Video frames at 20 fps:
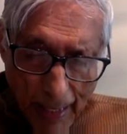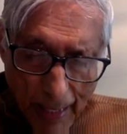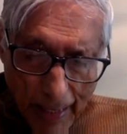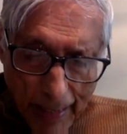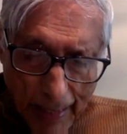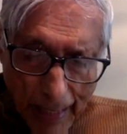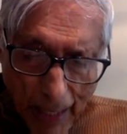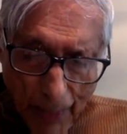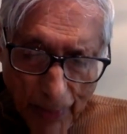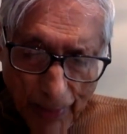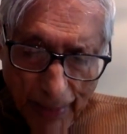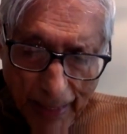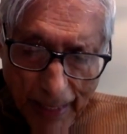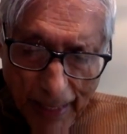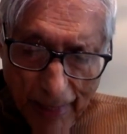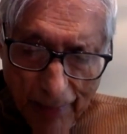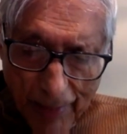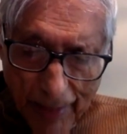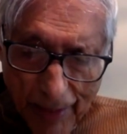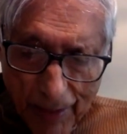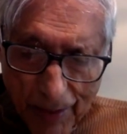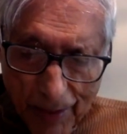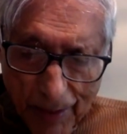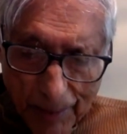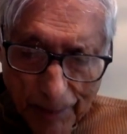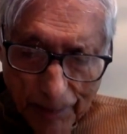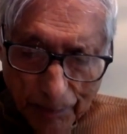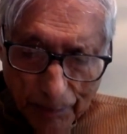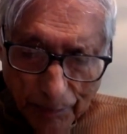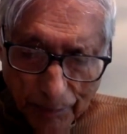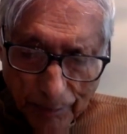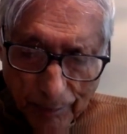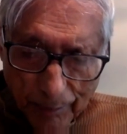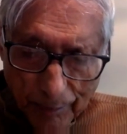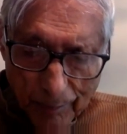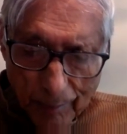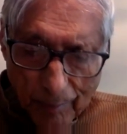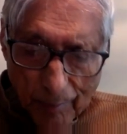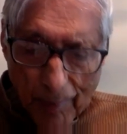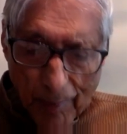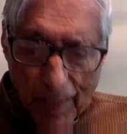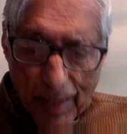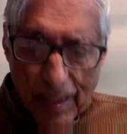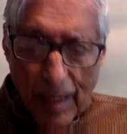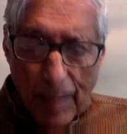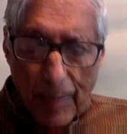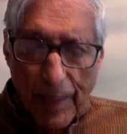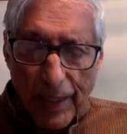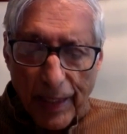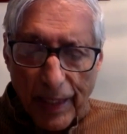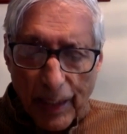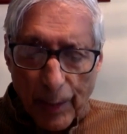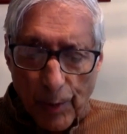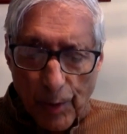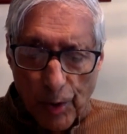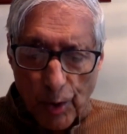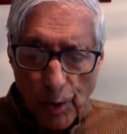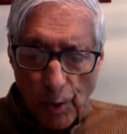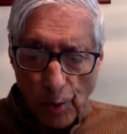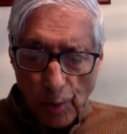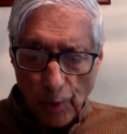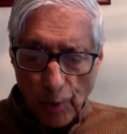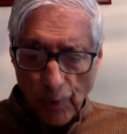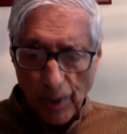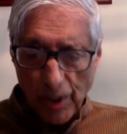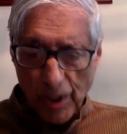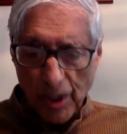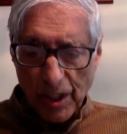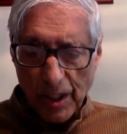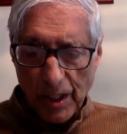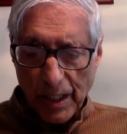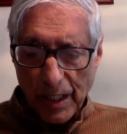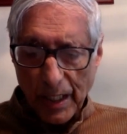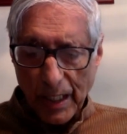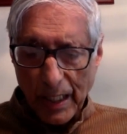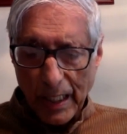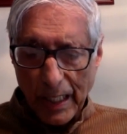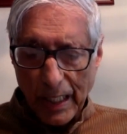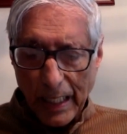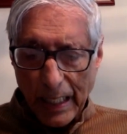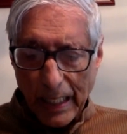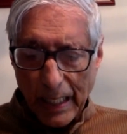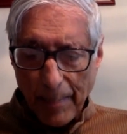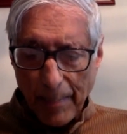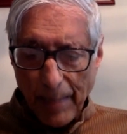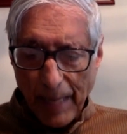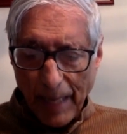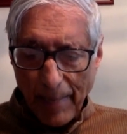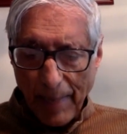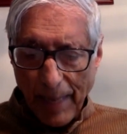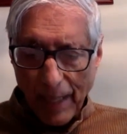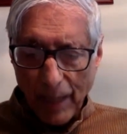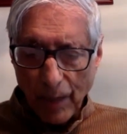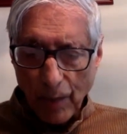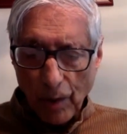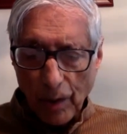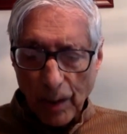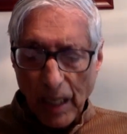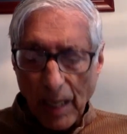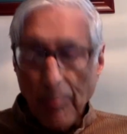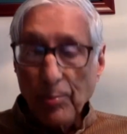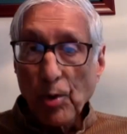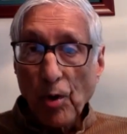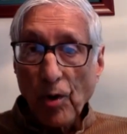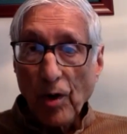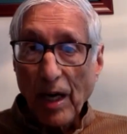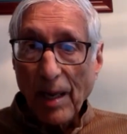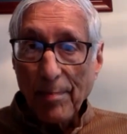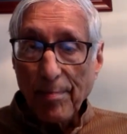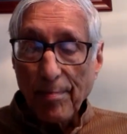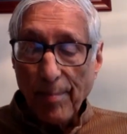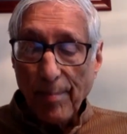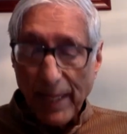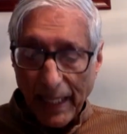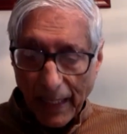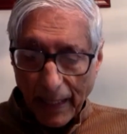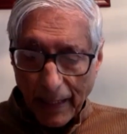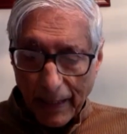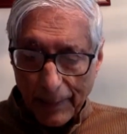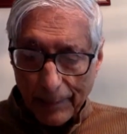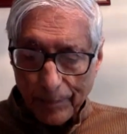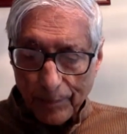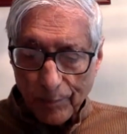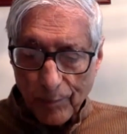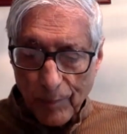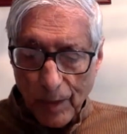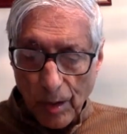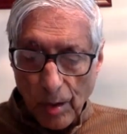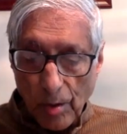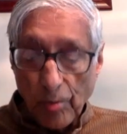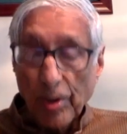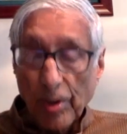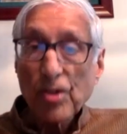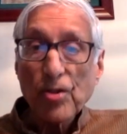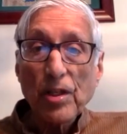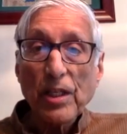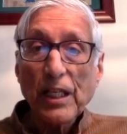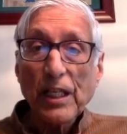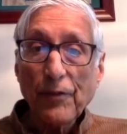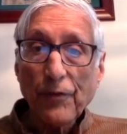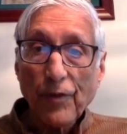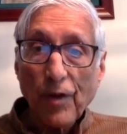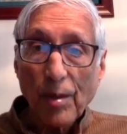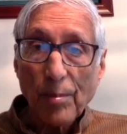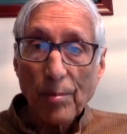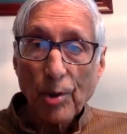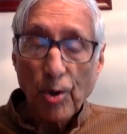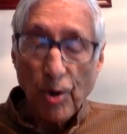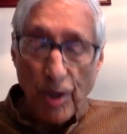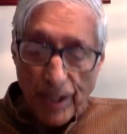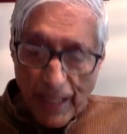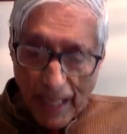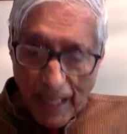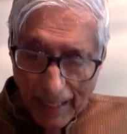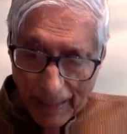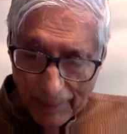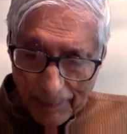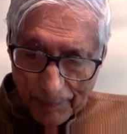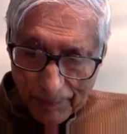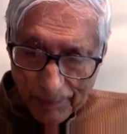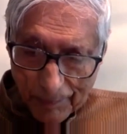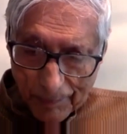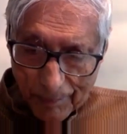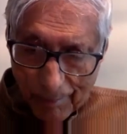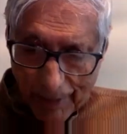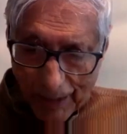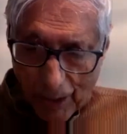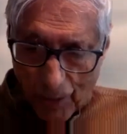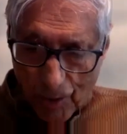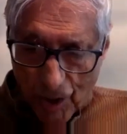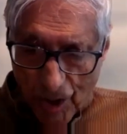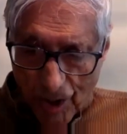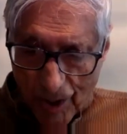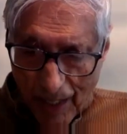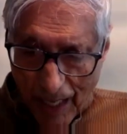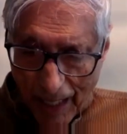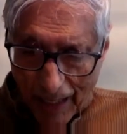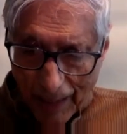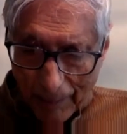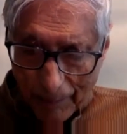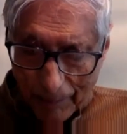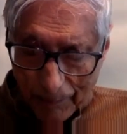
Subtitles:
Now, here is something that was told to us by a man called Abdul Rab Malik, originally from Quetta, Balochistan.